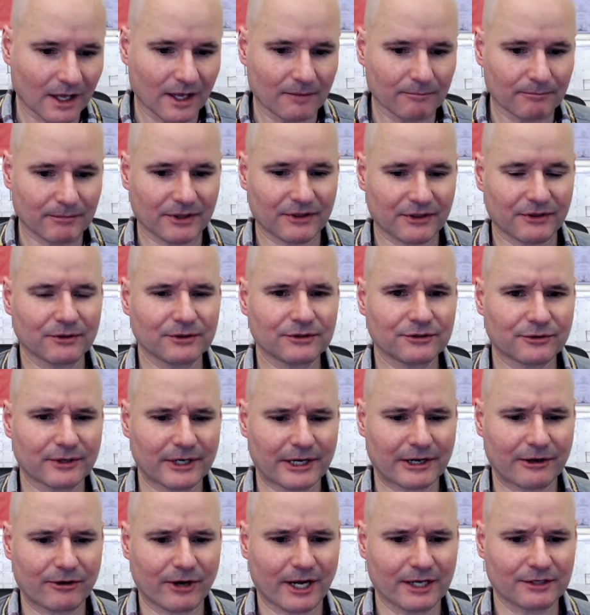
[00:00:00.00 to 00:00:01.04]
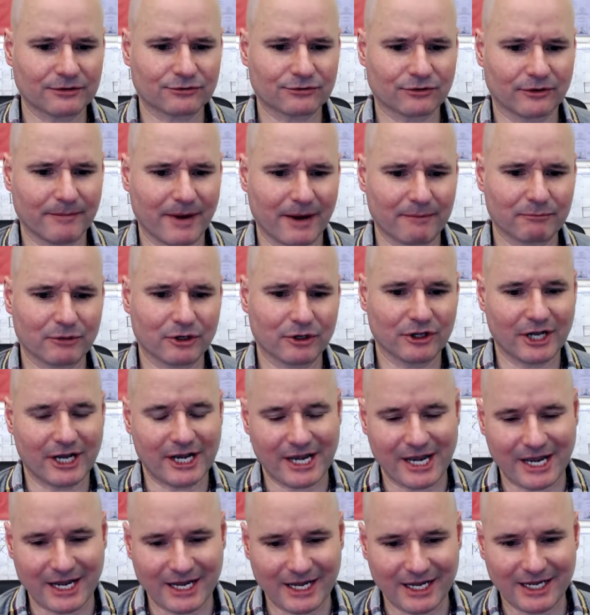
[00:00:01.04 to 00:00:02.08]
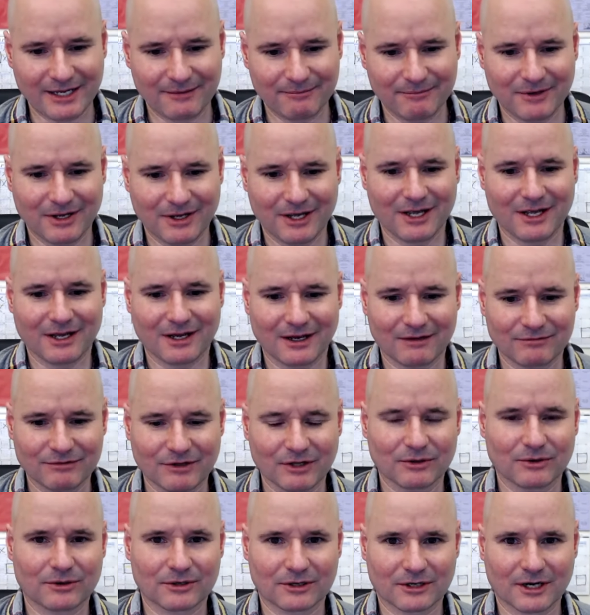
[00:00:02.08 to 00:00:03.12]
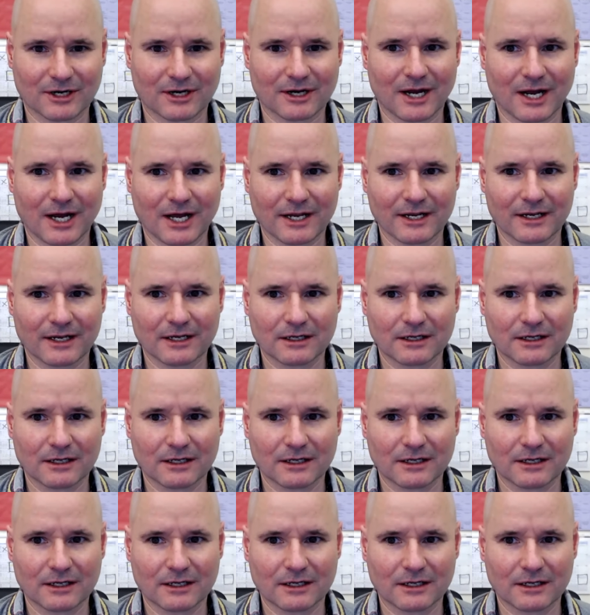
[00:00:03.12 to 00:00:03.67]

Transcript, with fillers: But those who are in Christ remember the name of the Lord our God.